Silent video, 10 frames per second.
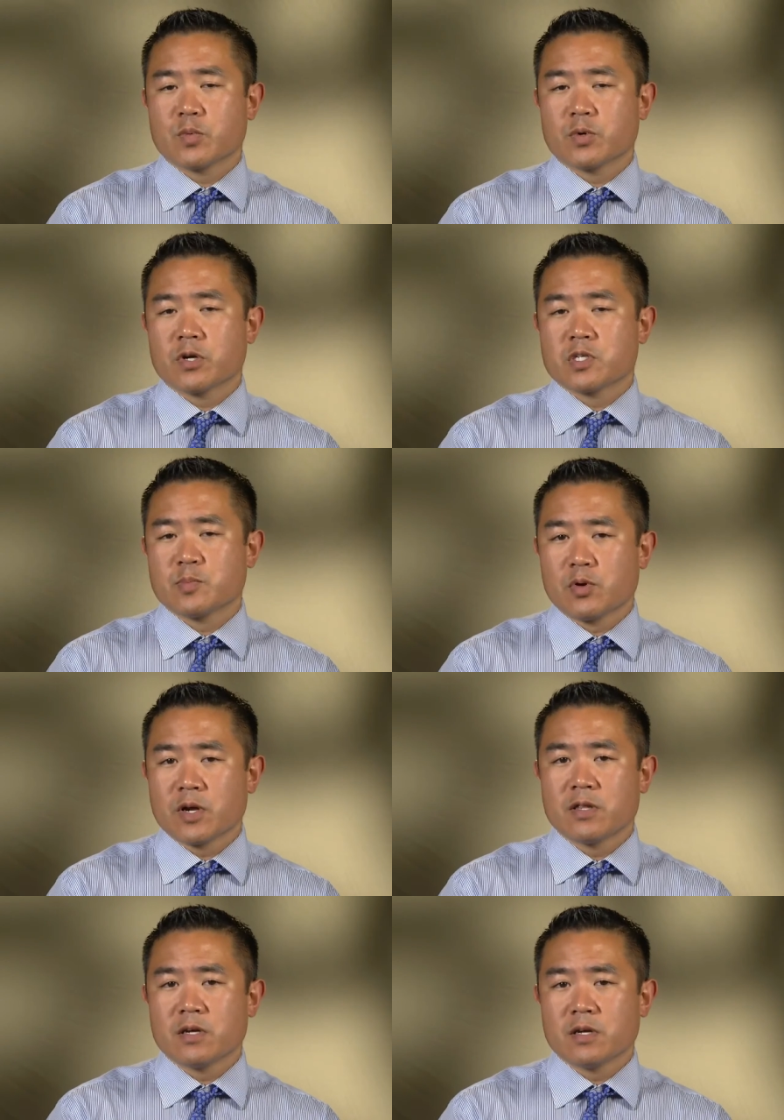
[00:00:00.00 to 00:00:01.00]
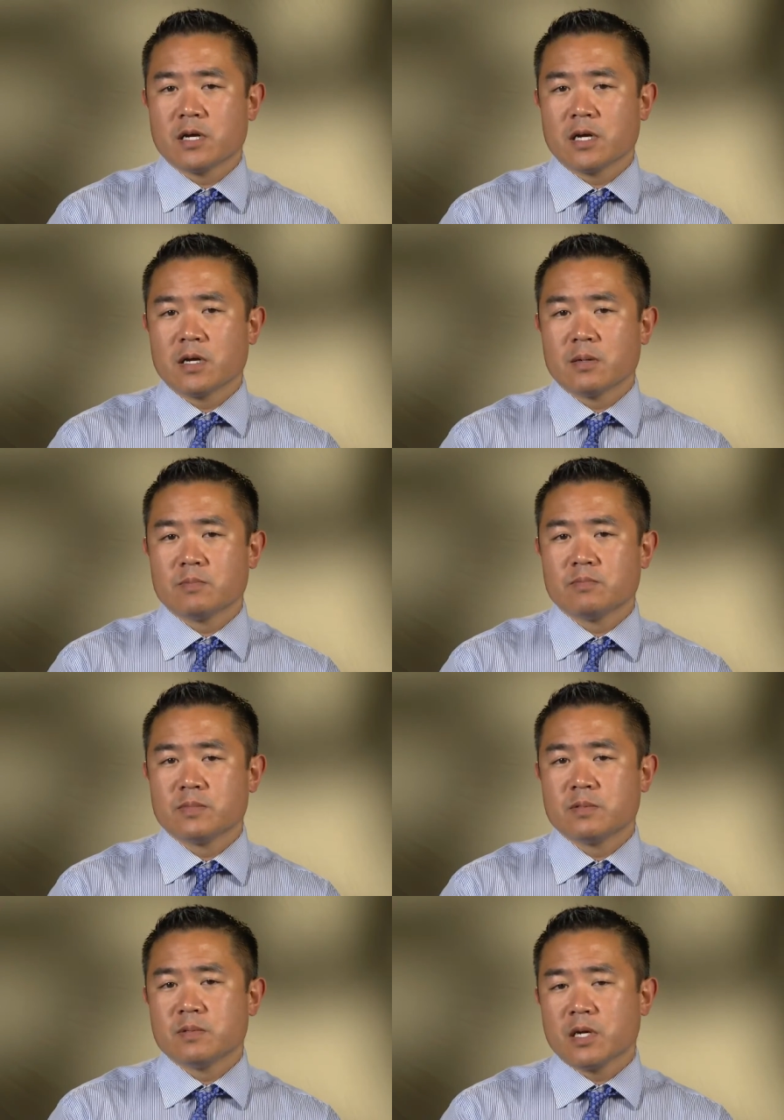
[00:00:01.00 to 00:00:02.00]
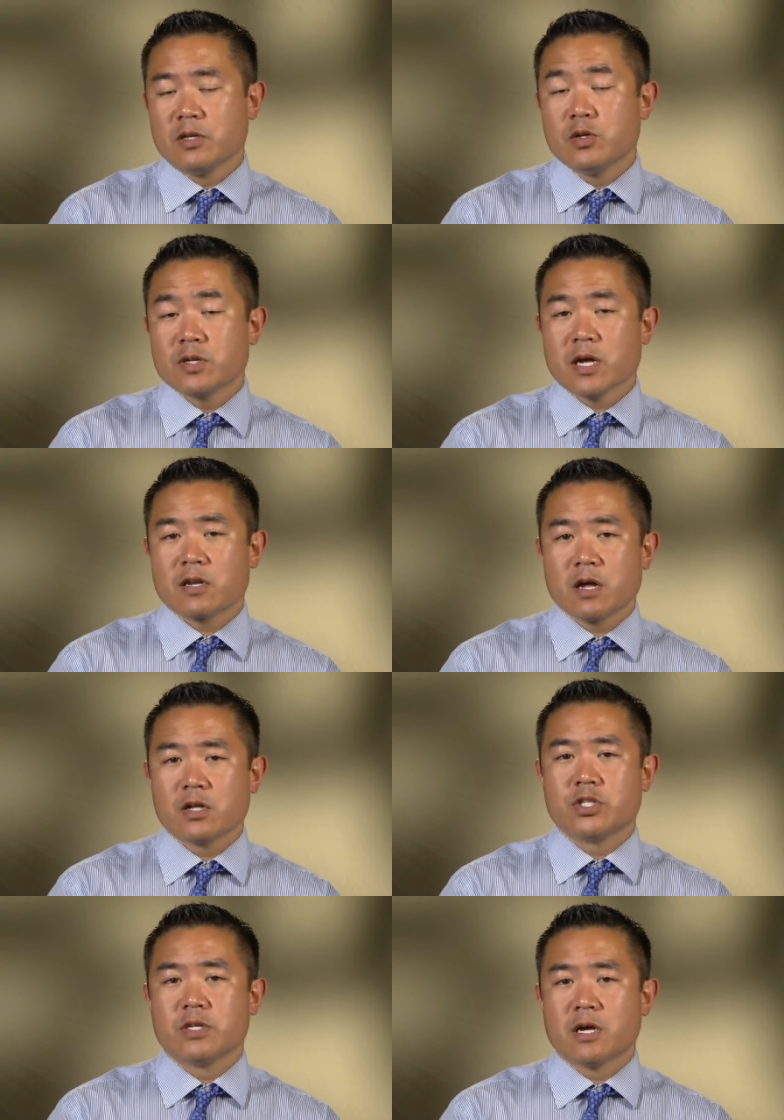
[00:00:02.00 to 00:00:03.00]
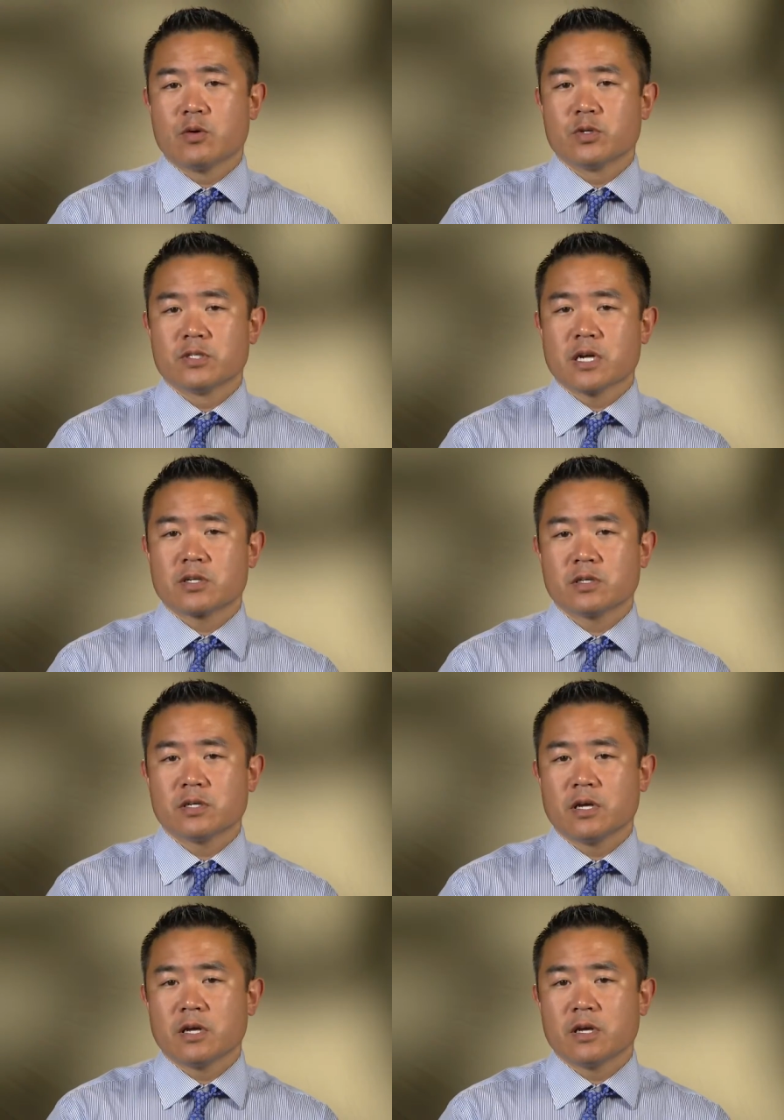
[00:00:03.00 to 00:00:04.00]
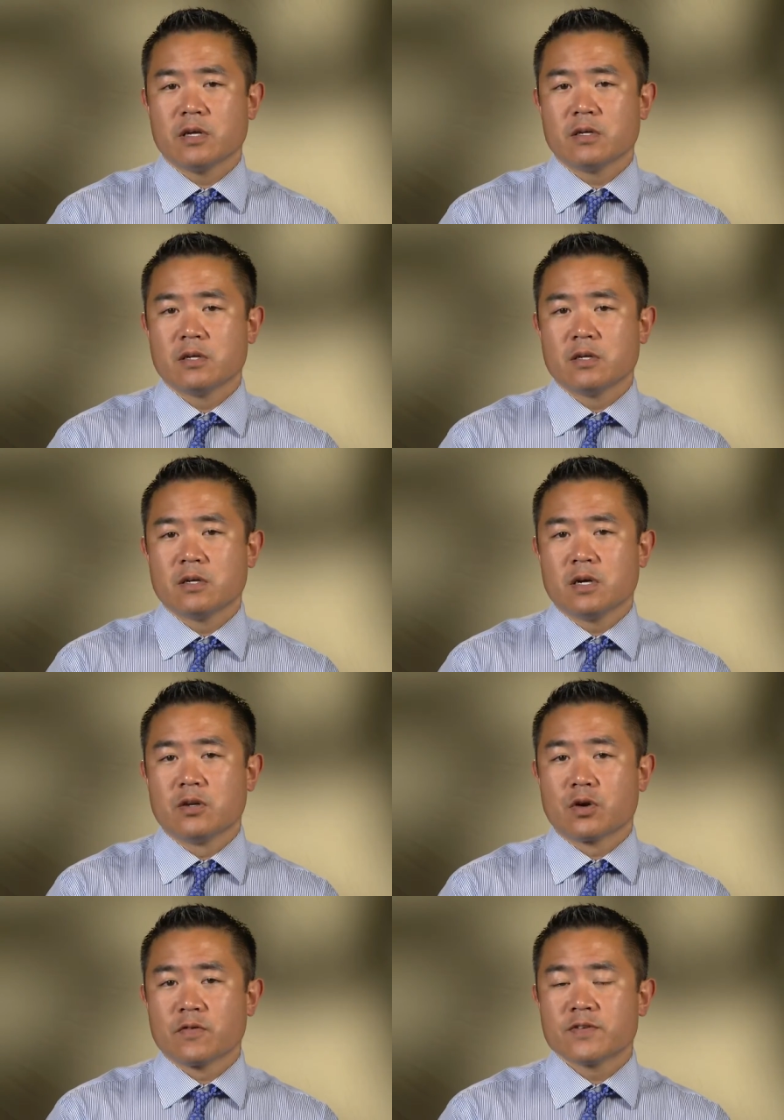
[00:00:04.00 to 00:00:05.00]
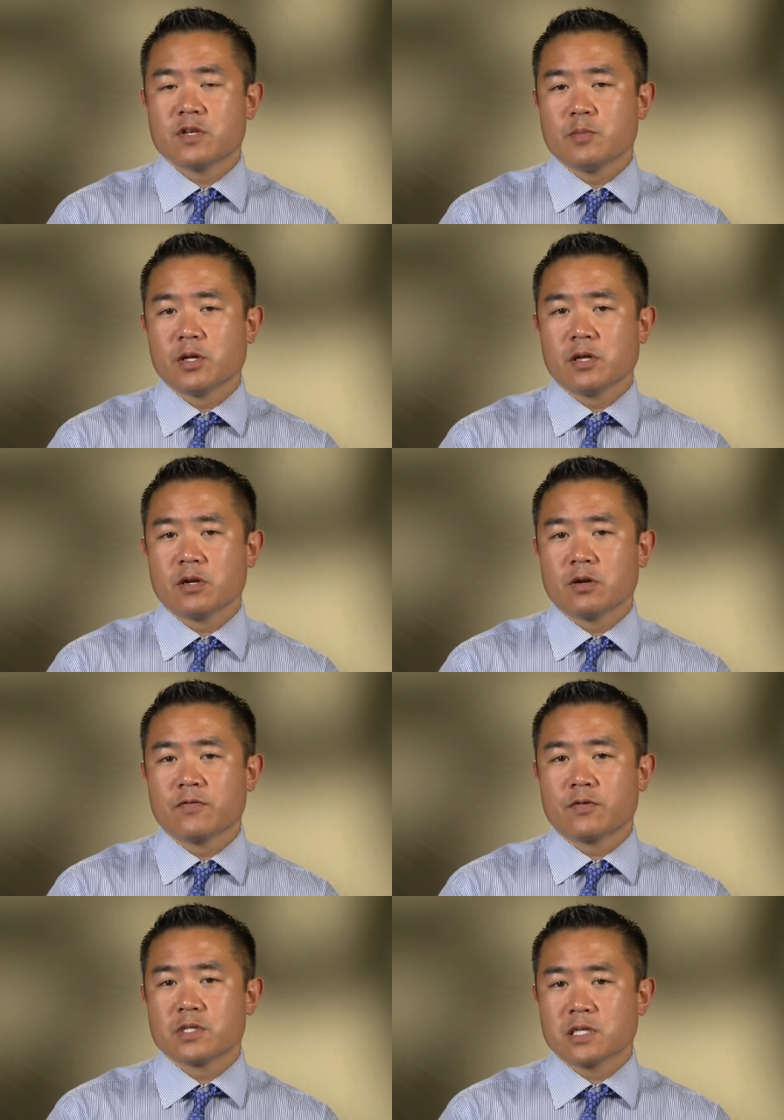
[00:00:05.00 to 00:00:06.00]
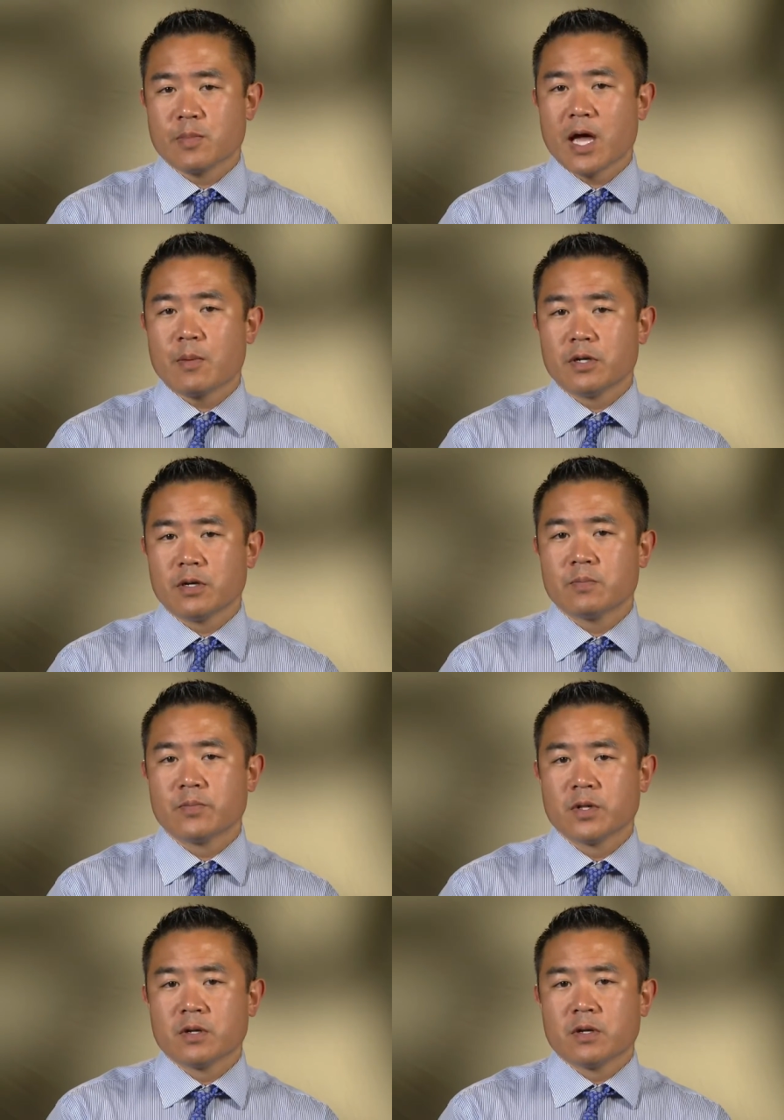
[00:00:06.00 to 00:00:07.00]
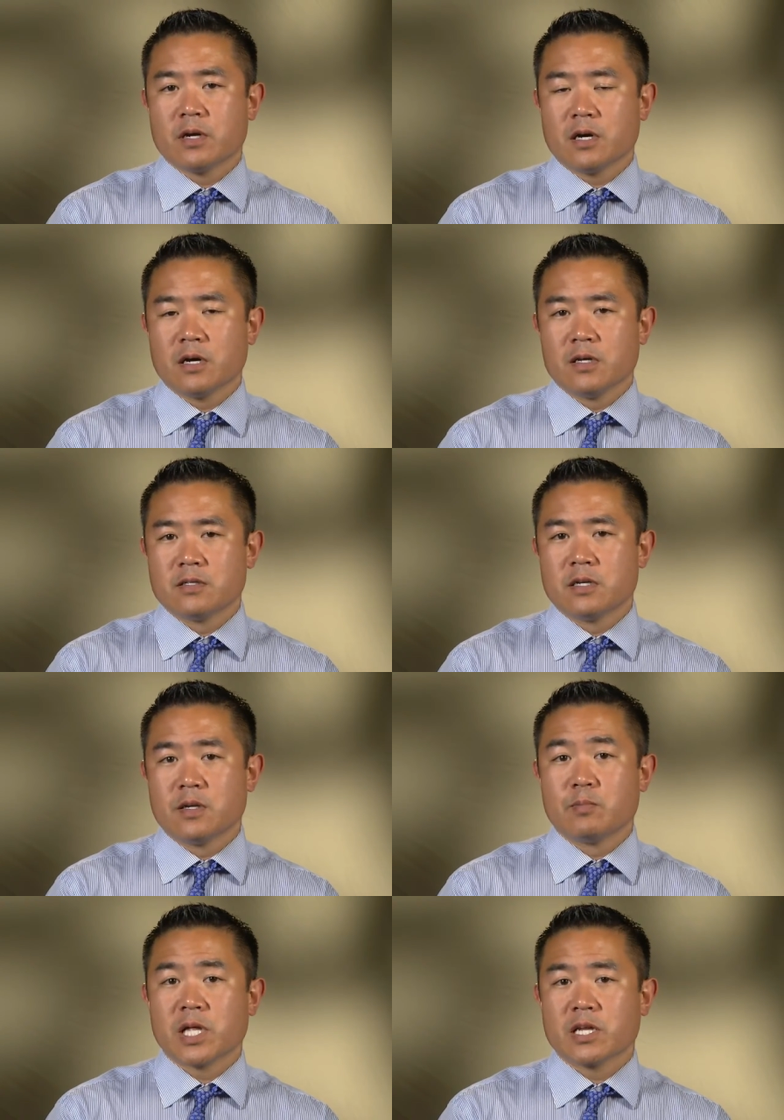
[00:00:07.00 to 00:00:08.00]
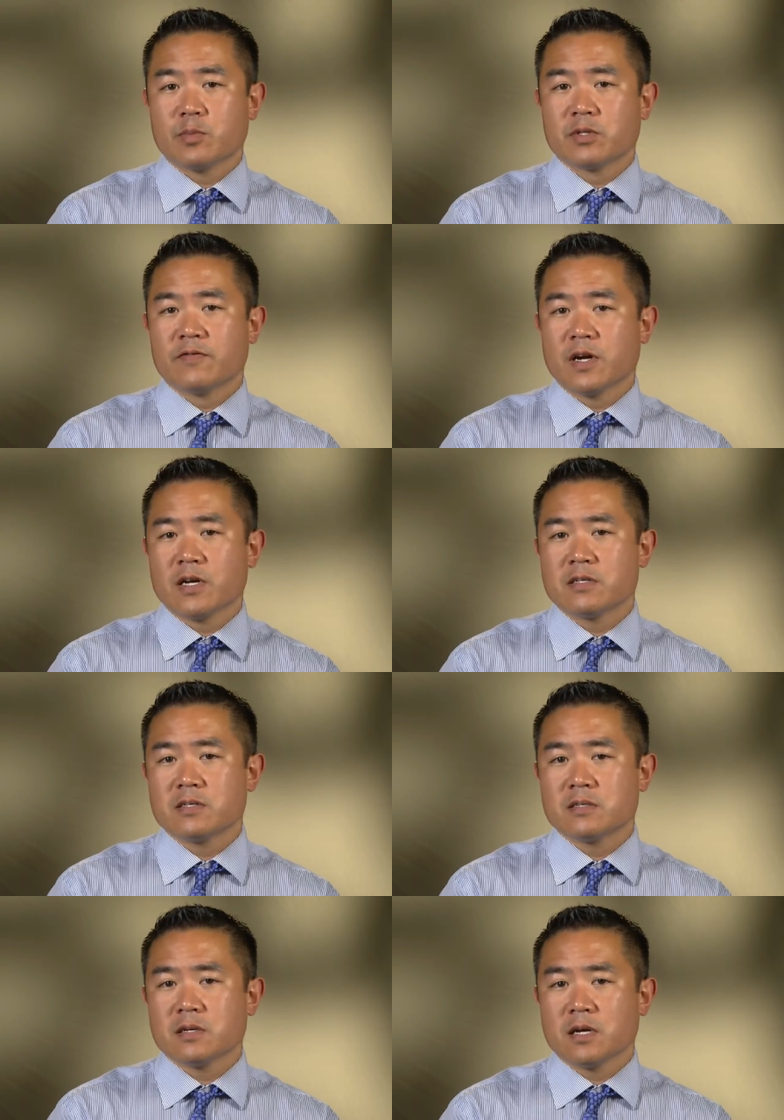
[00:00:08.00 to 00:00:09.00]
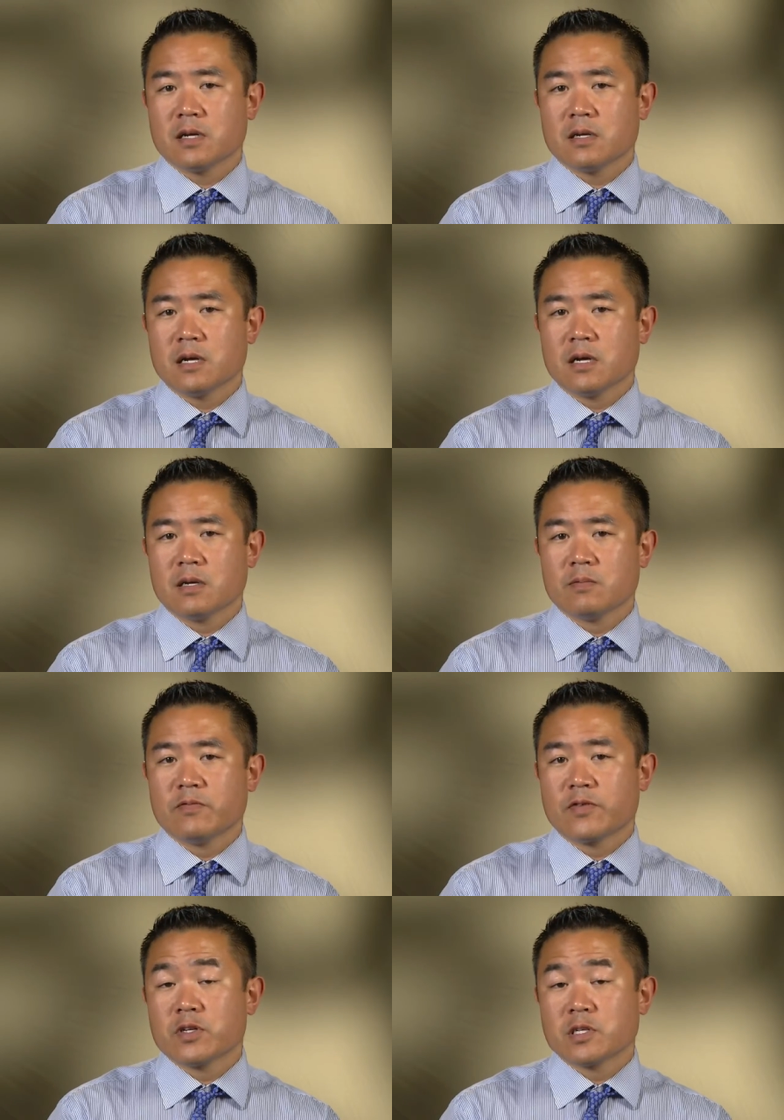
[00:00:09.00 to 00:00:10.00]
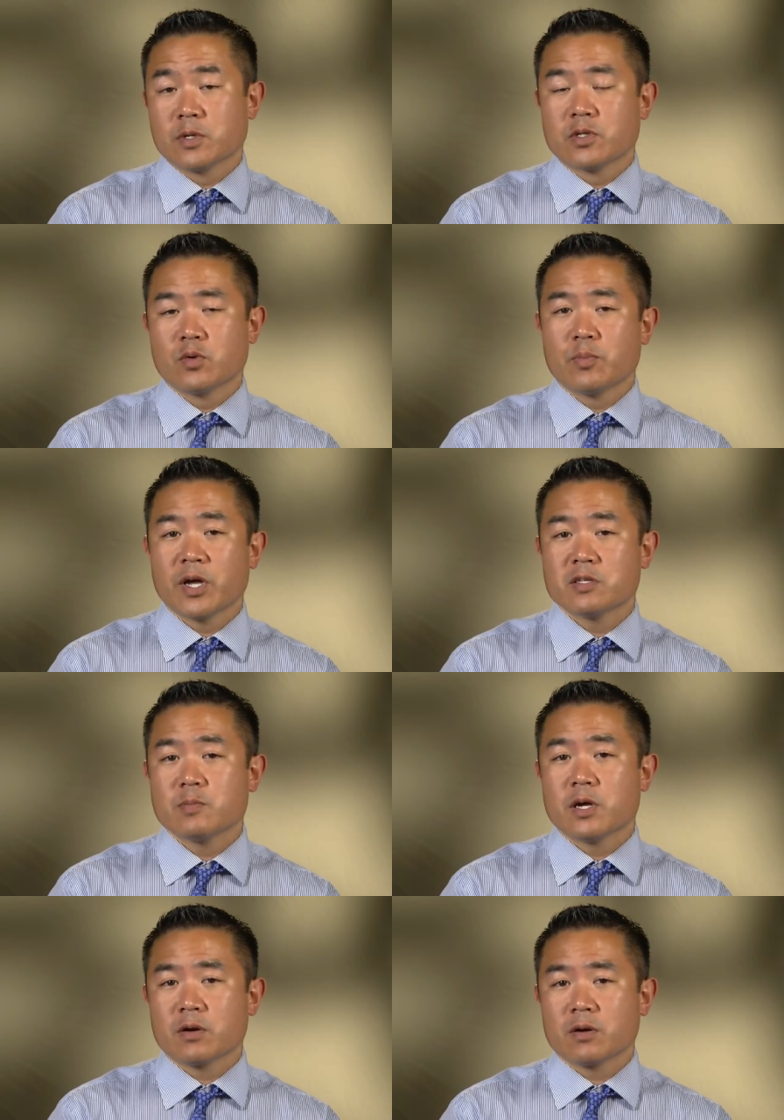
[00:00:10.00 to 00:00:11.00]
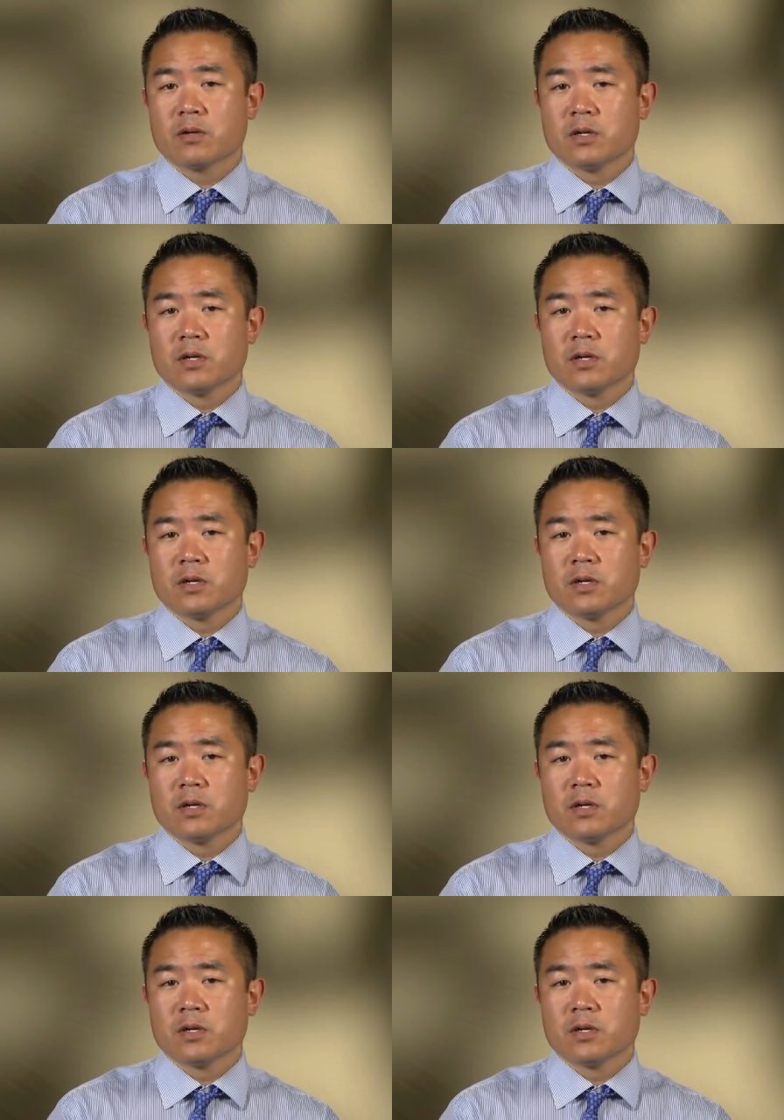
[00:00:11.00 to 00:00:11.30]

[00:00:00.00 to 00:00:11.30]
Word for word: We're exploring the uh, a new technology now, which is actually a, a nerve stimulator for sleep apnea. Uh, it's an implantable device, uh, very similar to a pacemaker,